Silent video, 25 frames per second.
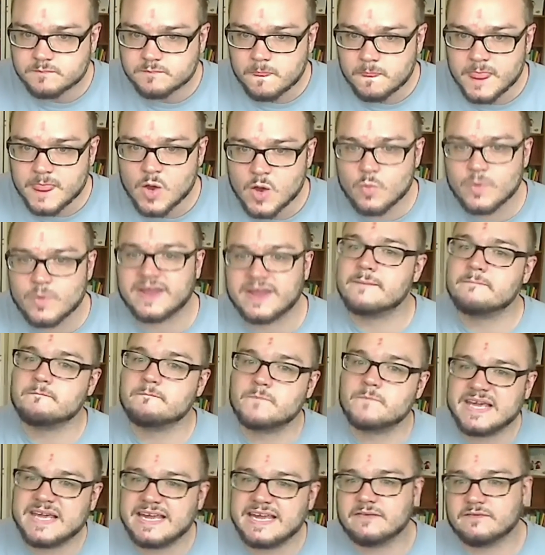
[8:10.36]
We
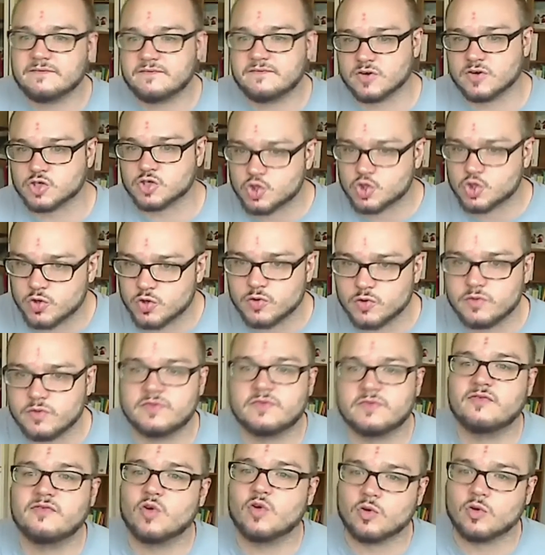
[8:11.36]
compete for truth,
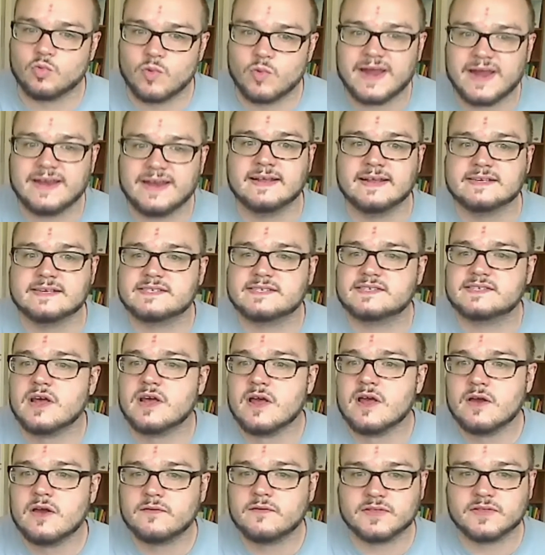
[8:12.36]
for rightness,
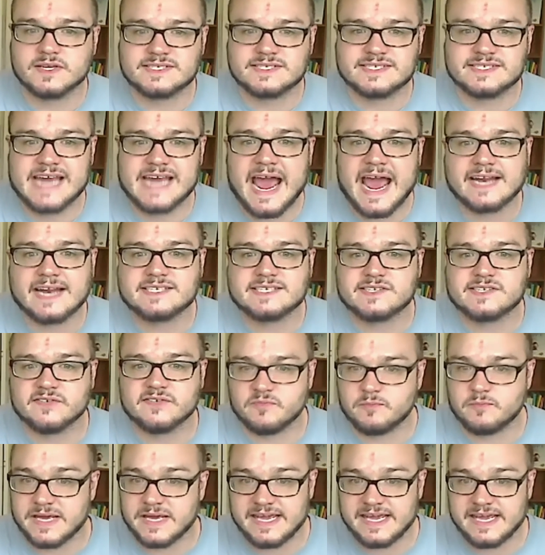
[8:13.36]
for the status
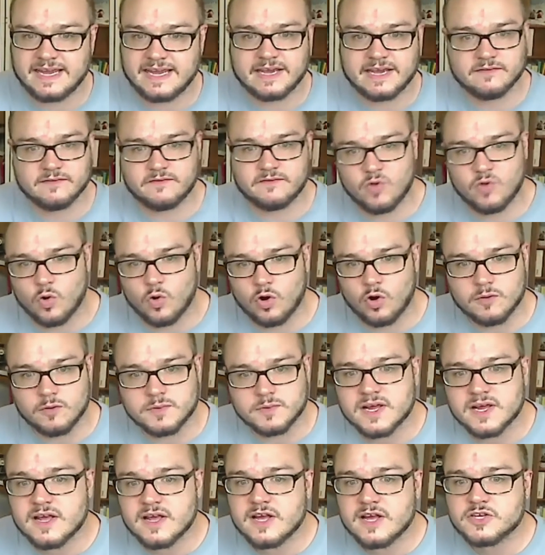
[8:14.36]
of being informed,
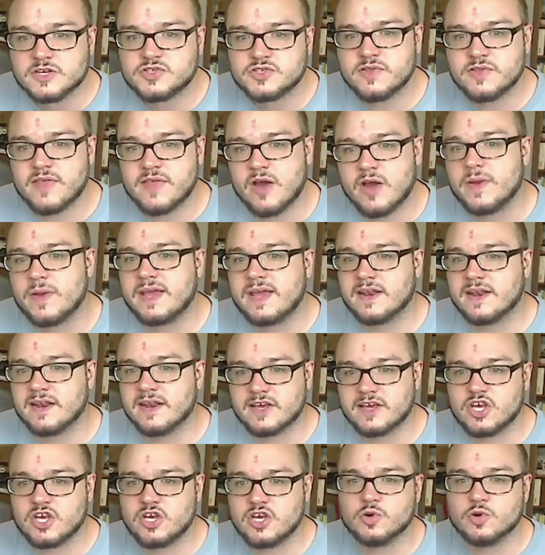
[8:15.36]
so that we can
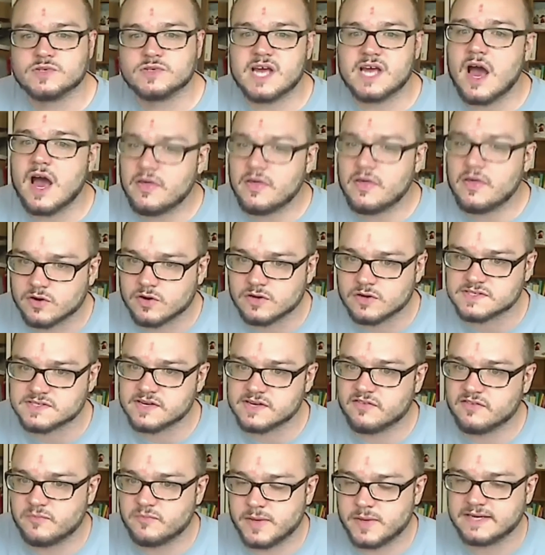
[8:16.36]
accuse others
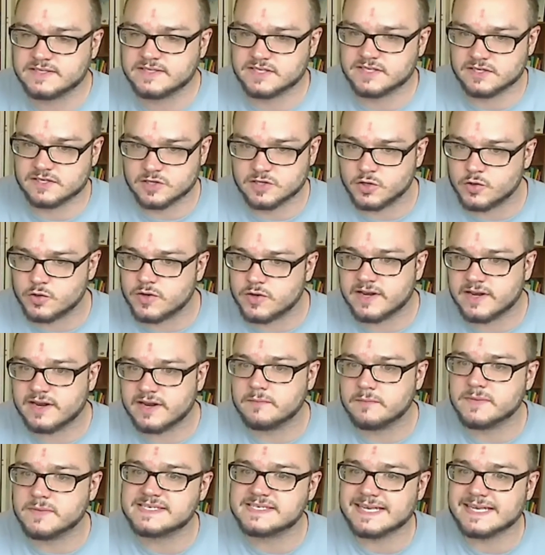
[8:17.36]
of being deluded and
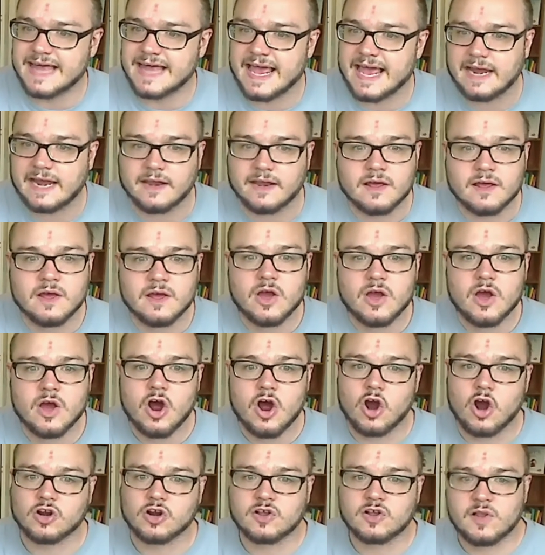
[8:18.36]
misled.
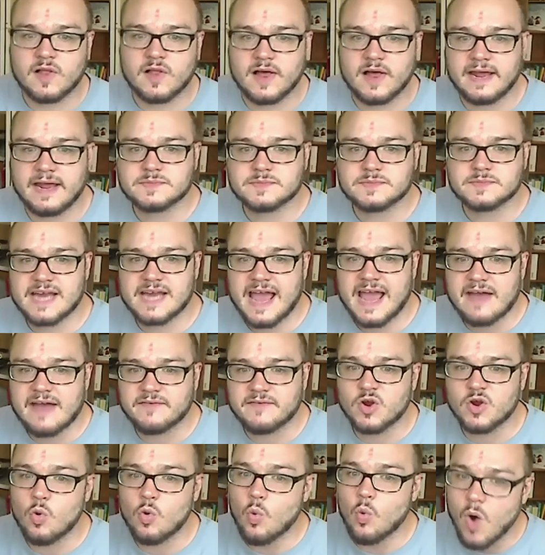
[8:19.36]
Our claims to
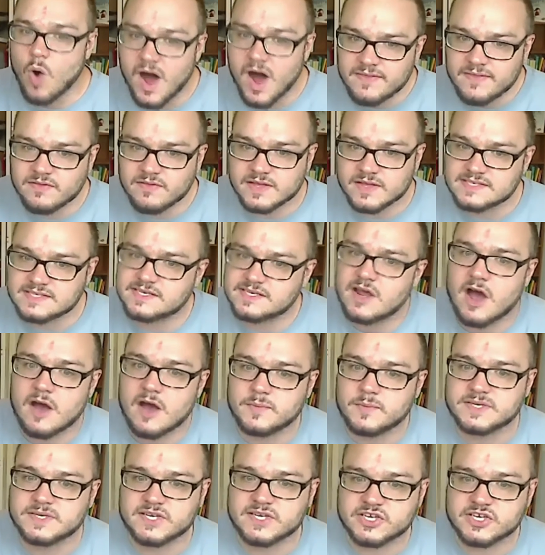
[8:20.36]
having won this
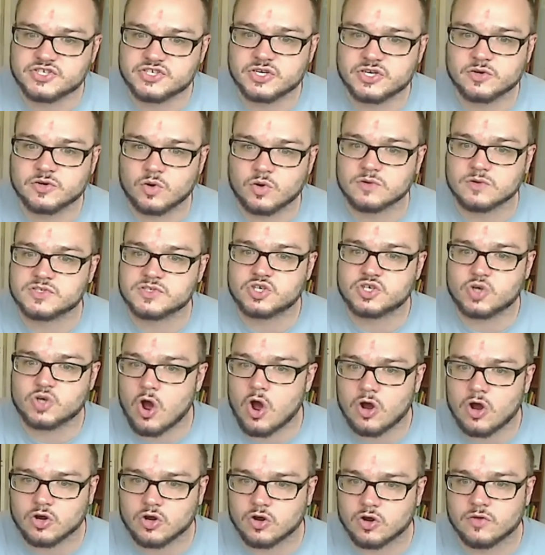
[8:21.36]
competition grow
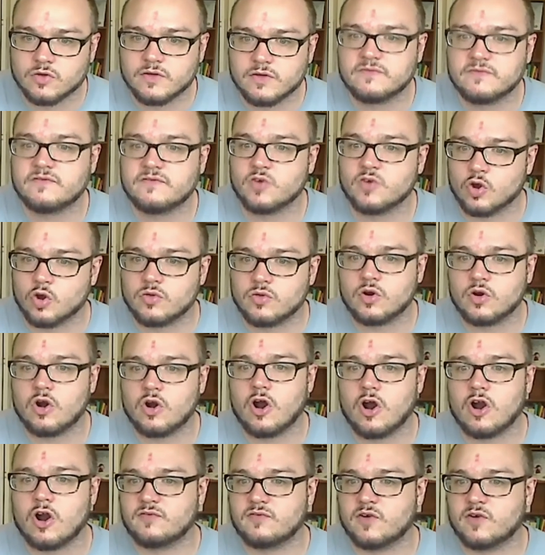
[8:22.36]
stronger the further
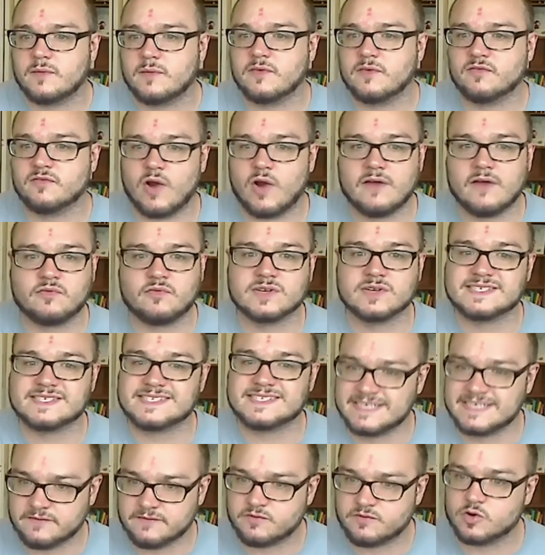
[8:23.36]
our frame of reference
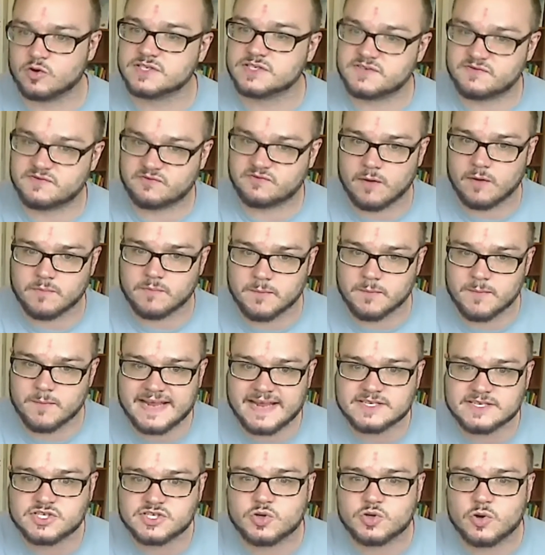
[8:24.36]
differs from the
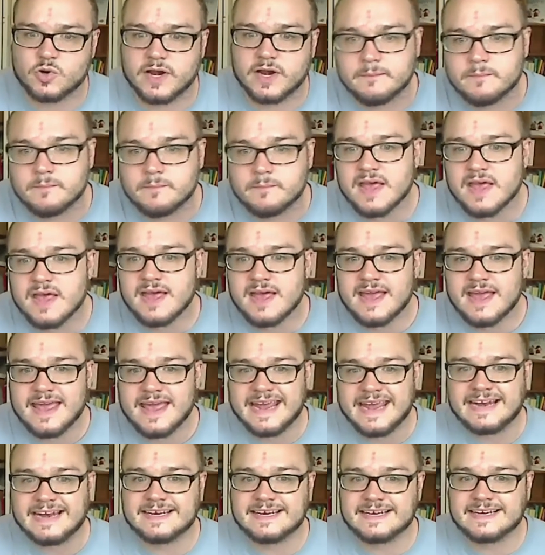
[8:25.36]
mainstream.
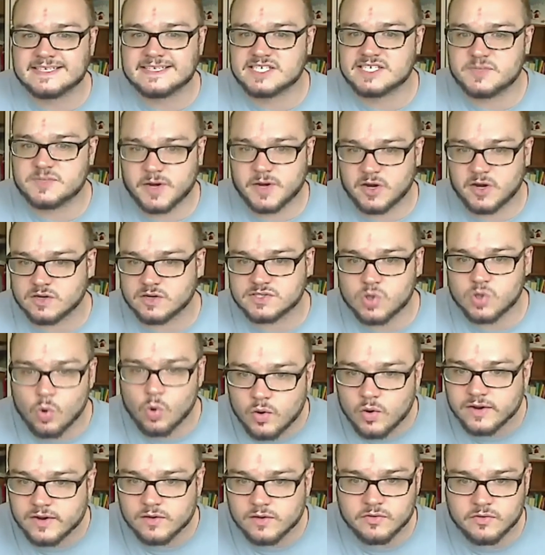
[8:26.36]
In
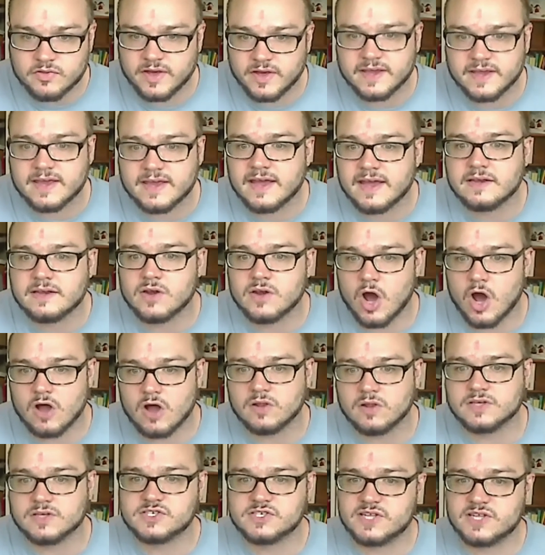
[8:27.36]
conspiratorial thinking,
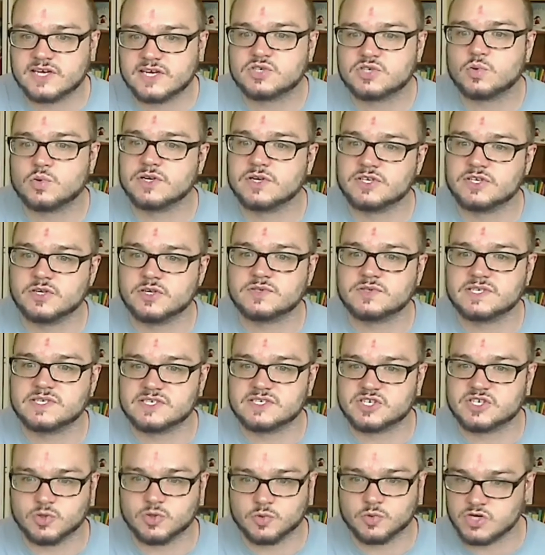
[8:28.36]
knowledge thus reduces
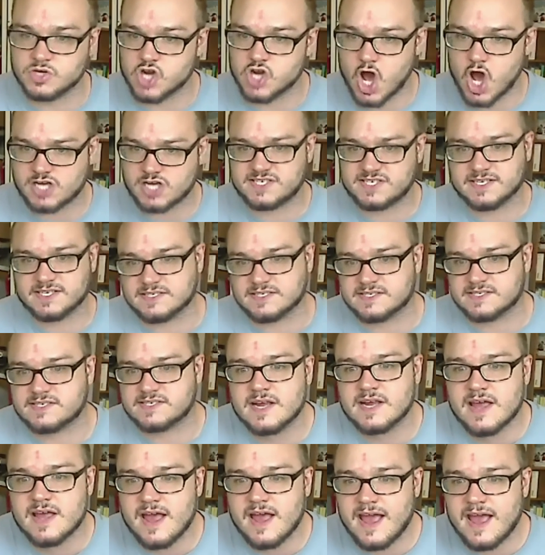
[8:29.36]
to gnosis,
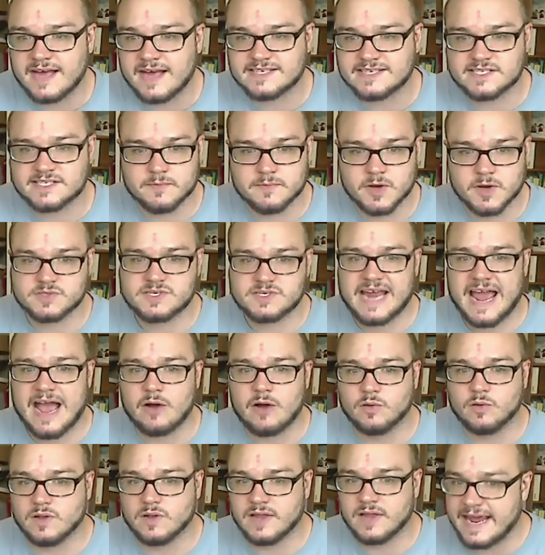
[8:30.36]
as the most
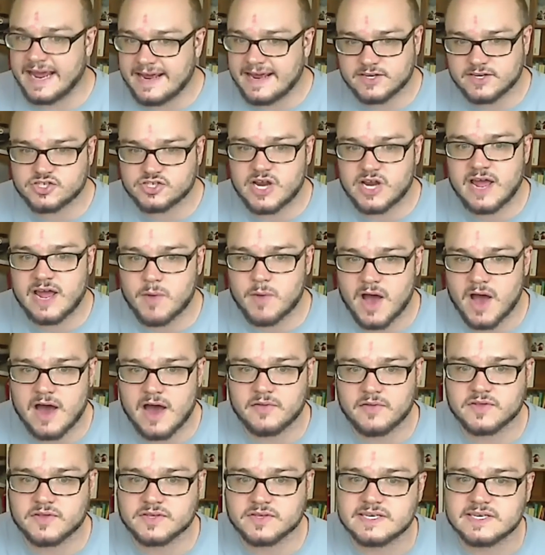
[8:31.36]
outlandish
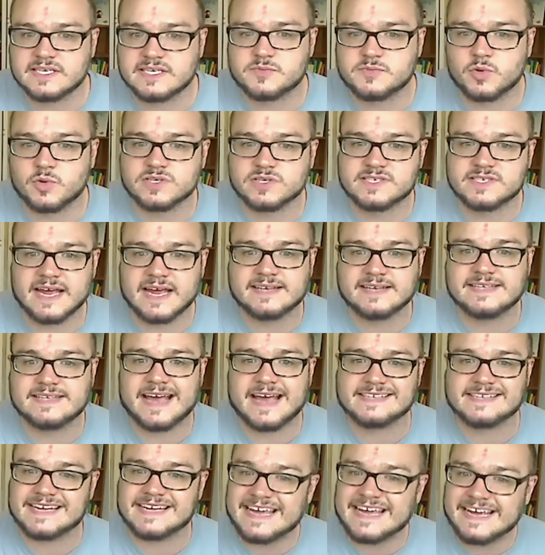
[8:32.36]
hypotheses present
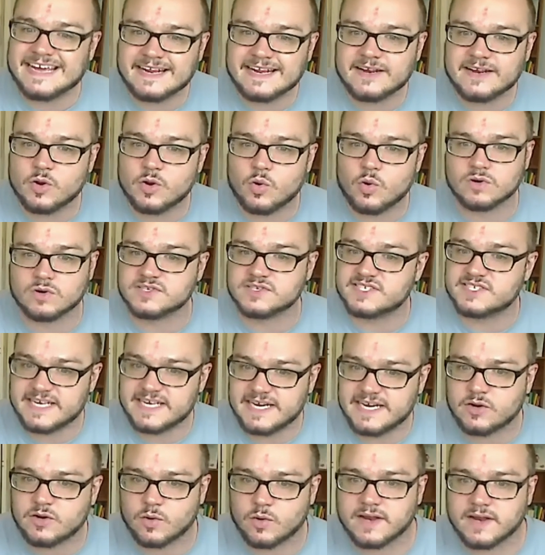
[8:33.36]
as hidden or
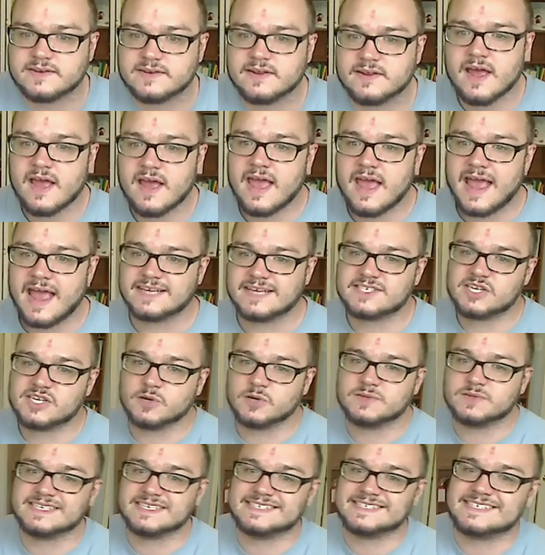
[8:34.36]
secret, and so
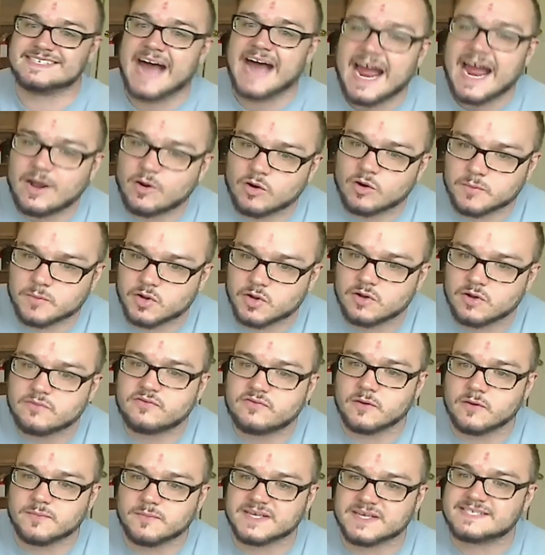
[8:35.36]
desirable
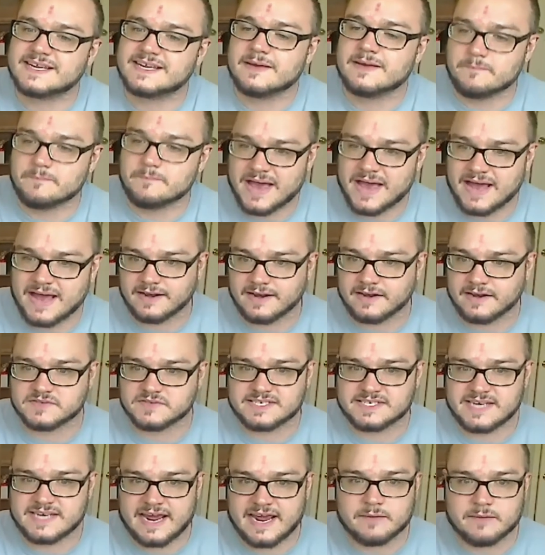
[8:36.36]
from this competitive
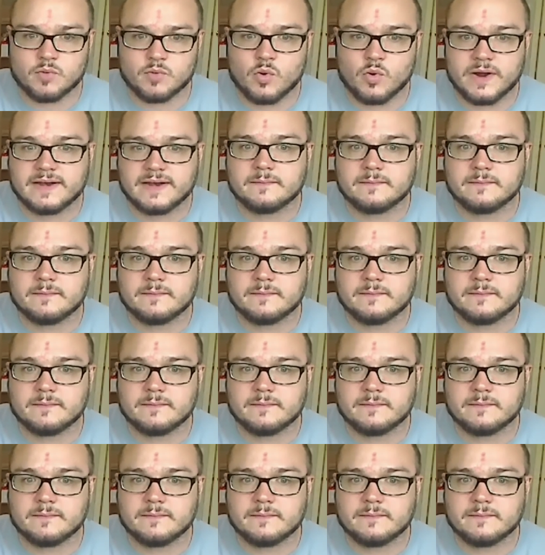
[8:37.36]
standpoint.